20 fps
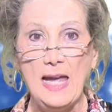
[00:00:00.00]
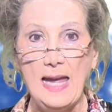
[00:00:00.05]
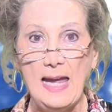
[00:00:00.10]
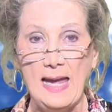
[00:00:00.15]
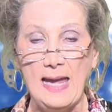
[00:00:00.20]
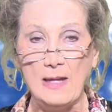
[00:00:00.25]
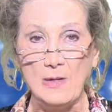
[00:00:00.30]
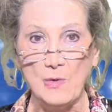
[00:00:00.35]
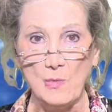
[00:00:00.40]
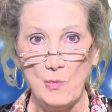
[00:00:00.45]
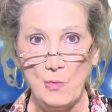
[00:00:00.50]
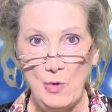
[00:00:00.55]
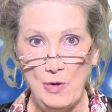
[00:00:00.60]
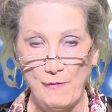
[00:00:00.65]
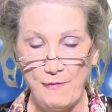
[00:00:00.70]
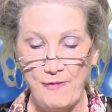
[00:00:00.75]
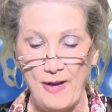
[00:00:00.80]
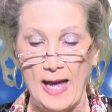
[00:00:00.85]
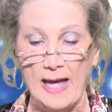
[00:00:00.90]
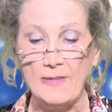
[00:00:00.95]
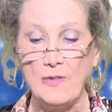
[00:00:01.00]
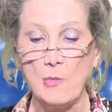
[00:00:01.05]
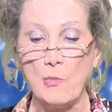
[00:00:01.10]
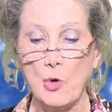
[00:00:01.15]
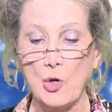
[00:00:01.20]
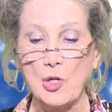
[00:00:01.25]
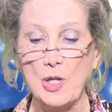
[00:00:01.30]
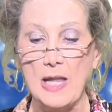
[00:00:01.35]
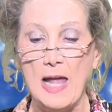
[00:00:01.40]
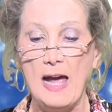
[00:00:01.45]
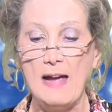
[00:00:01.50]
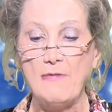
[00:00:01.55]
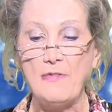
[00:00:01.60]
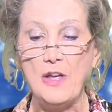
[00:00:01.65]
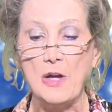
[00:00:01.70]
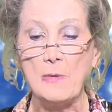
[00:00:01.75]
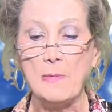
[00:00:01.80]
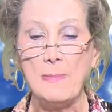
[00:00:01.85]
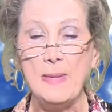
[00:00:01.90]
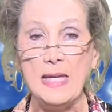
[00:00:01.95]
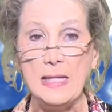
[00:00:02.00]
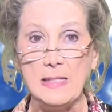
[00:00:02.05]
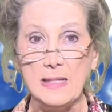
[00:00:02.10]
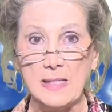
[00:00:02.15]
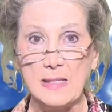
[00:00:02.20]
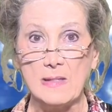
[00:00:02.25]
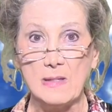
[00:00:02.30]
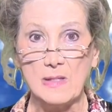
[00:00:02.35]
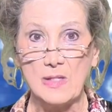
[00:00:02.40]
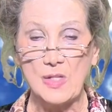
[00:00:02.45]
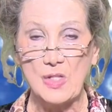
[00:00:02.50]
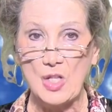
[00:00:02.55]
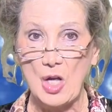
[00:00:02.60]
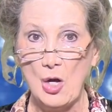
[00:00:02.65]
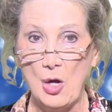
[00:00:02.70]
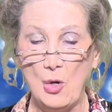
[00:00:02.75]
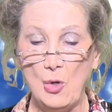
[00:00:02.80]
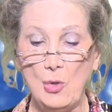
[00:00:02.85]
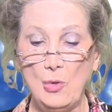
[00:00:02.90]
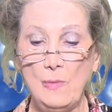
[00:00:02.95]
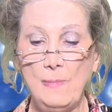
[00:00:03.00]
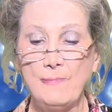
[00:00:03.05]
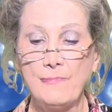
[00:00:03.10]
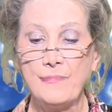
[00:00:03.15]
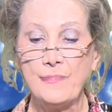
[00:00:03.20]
And we'll find the word life there means soul.